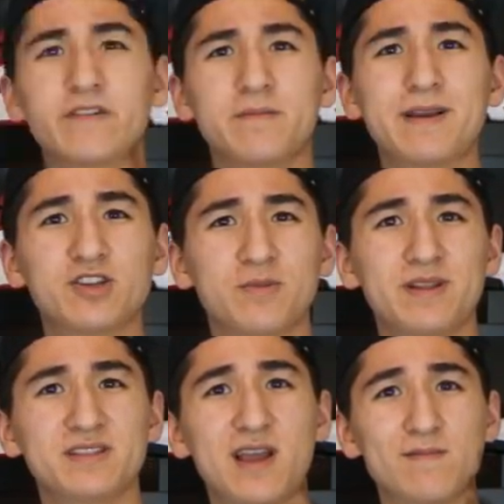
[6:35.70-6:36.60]
For
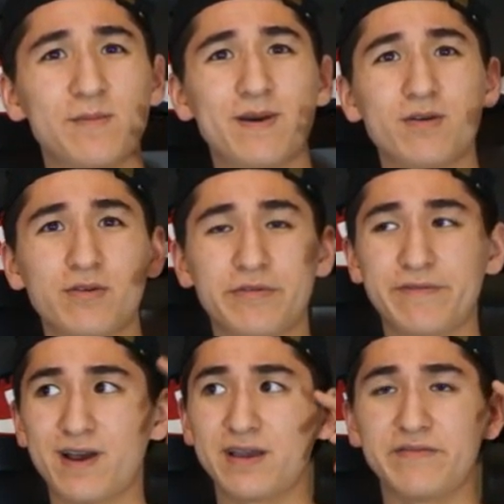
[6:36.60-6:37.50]
measurements, I'm about
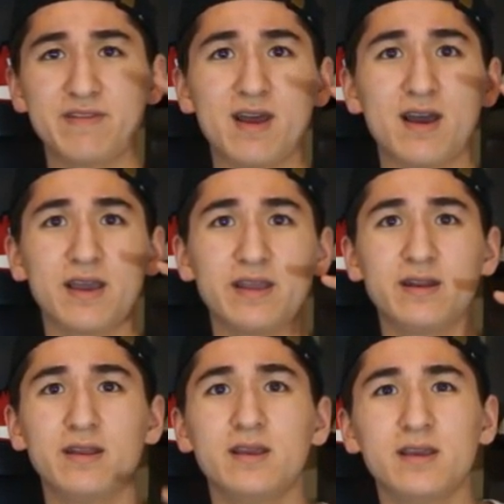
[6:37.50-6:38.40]
5'9
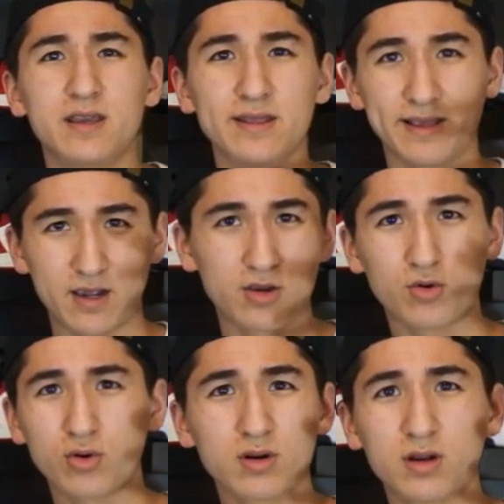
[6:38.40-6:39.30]
and like a
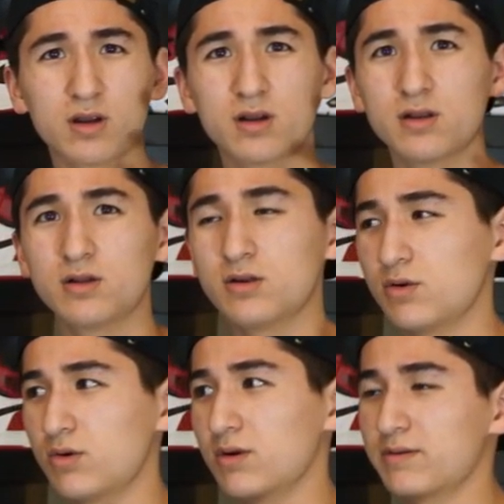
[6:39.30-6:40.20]
quarter,
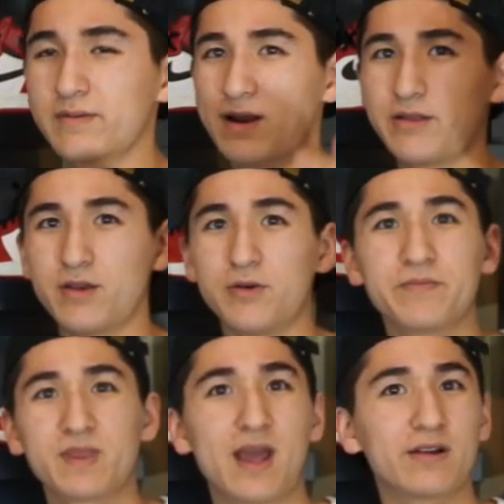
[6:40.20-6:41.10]
or I don't know.
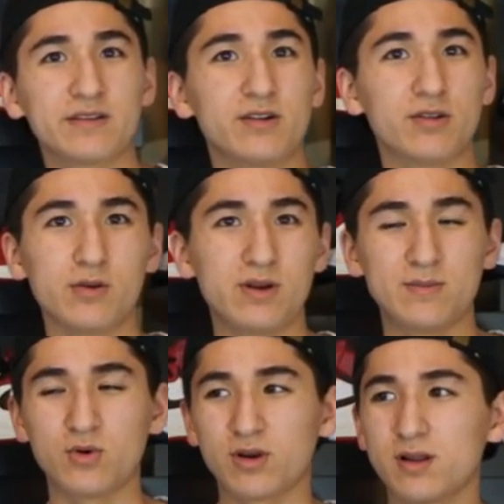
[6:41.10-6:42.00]
I really don't know
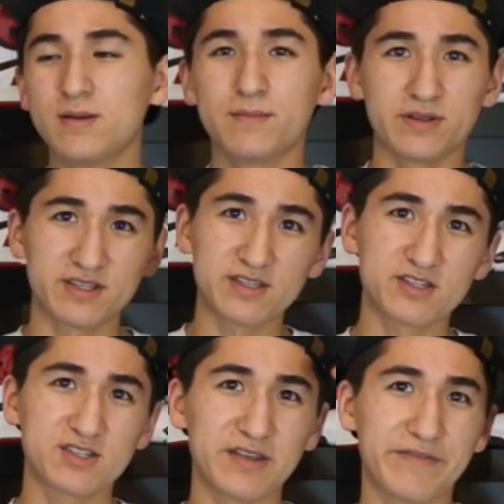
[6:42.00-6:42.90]
anymore. But so let's
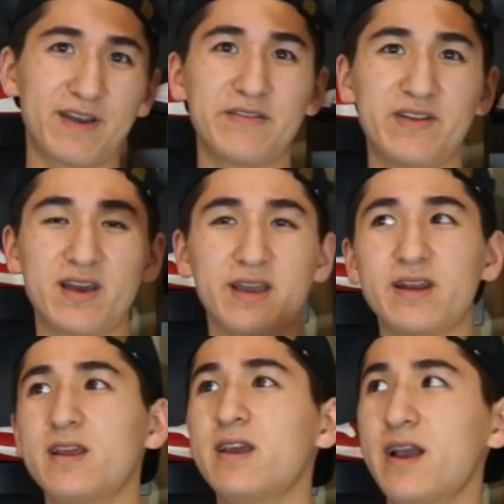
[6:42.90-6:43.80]
just say
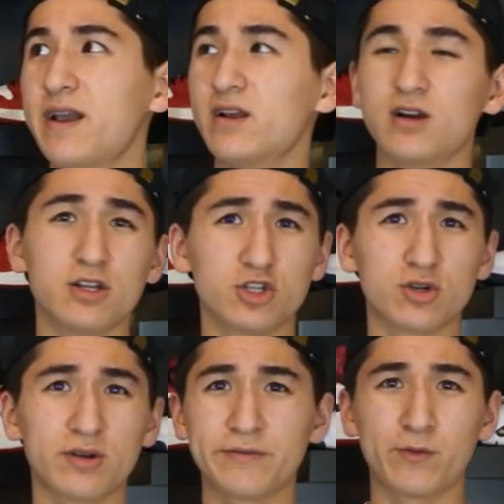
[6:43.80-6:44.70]
5'9 and
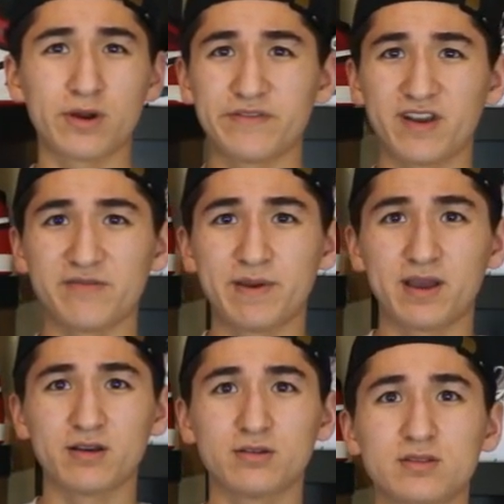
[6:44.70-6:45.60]
145
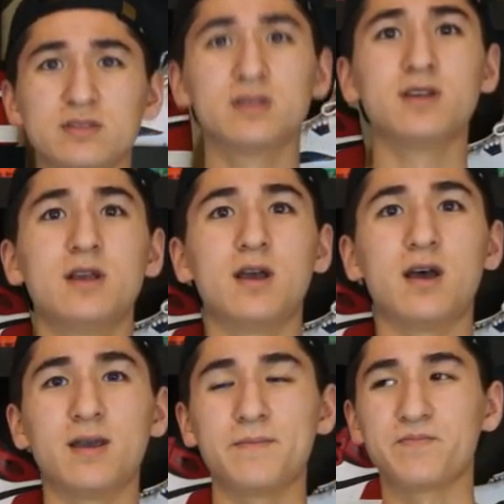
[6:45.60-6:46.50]
pounds.
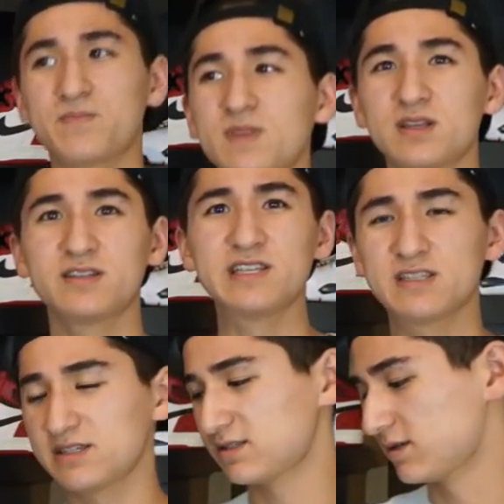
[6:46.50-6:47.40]
I'm
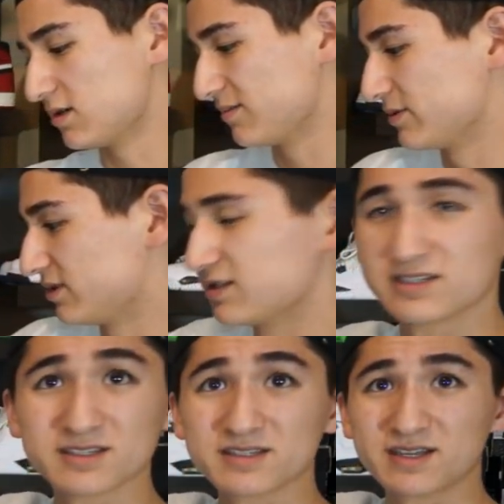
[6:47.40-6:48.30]
decently tall, but
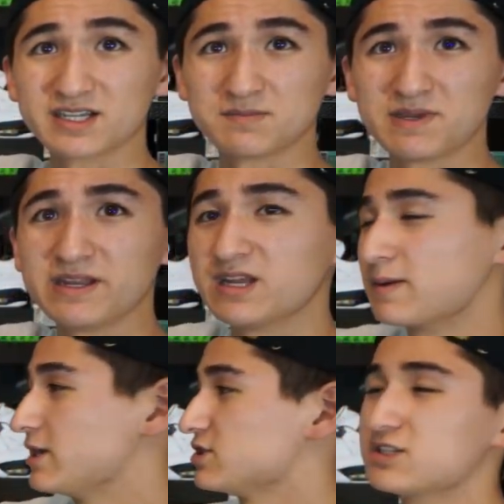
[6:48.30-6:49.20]
this is a size medium.
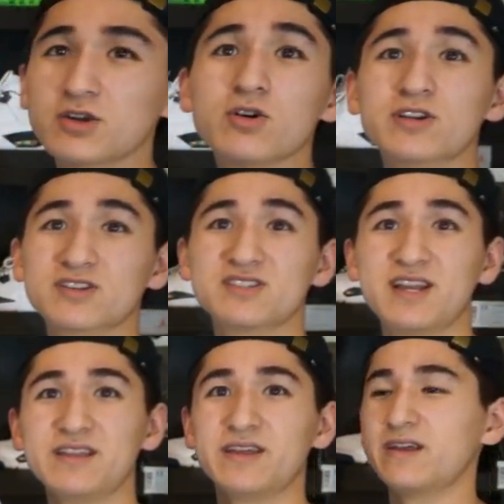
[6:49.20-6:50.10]
I just don't understand